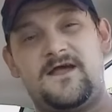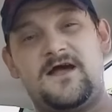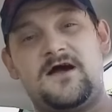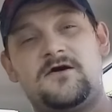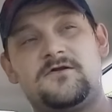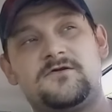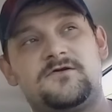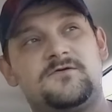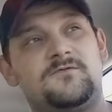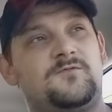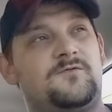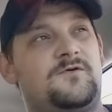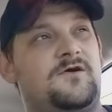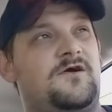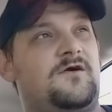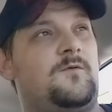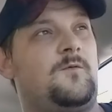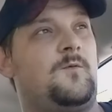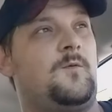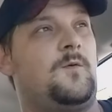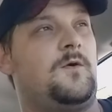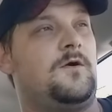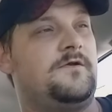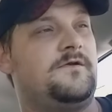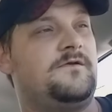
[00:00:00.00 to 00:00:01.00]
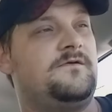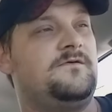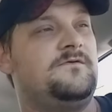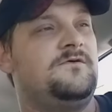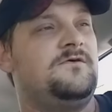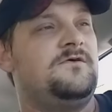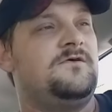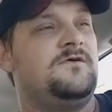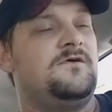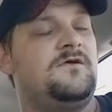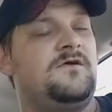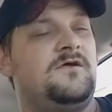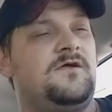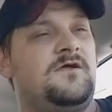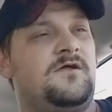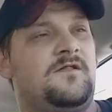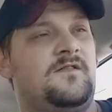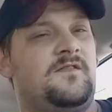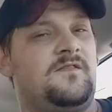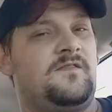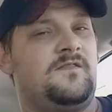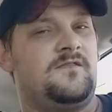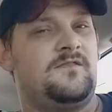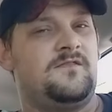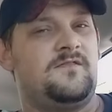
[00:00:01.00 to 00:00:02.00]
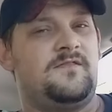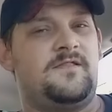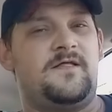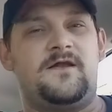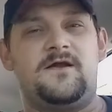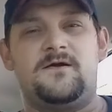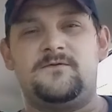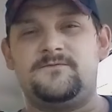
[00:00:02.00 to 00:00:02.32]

the outer one that